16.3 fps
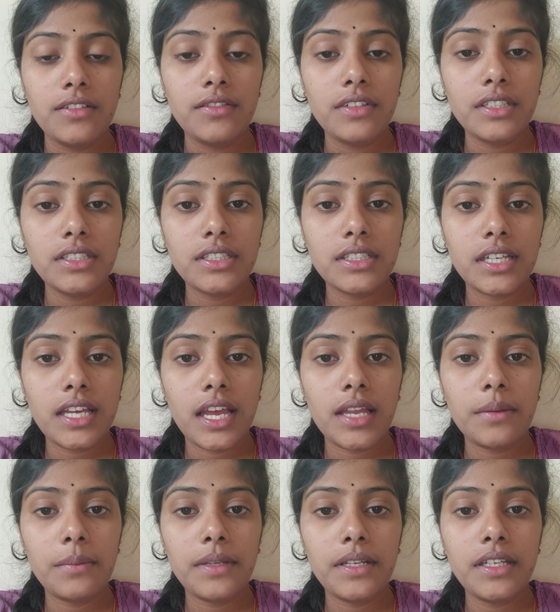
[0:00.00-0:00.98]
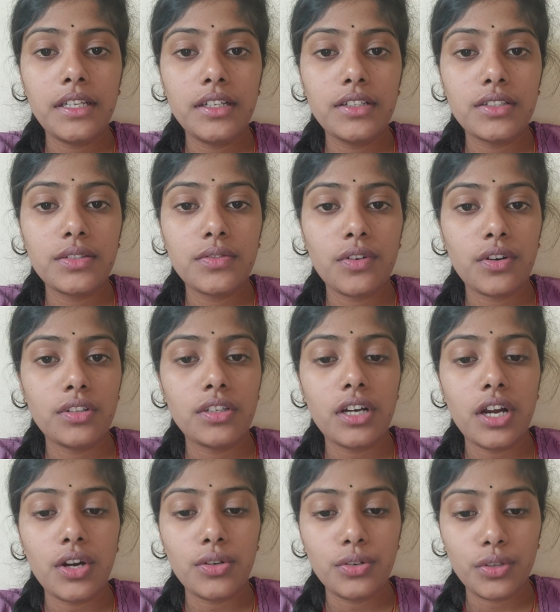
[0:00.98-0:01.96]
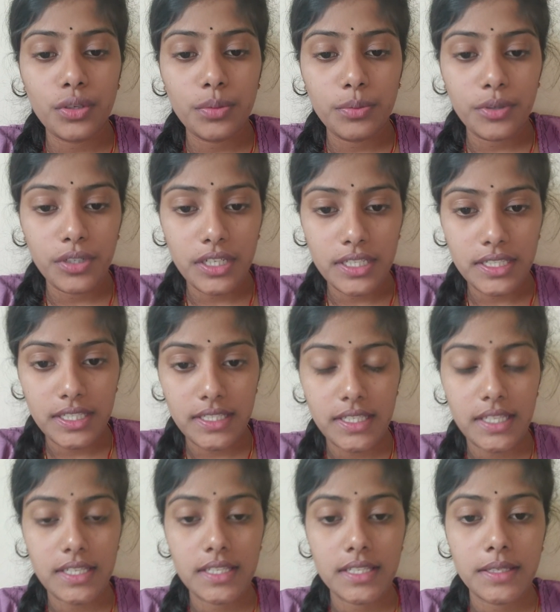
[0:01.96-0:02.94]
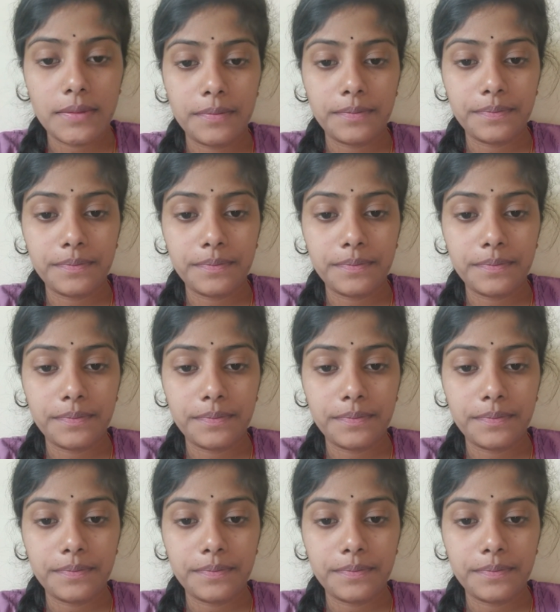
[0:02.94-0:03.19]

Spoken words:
which can be leads for the autoimmune diseases.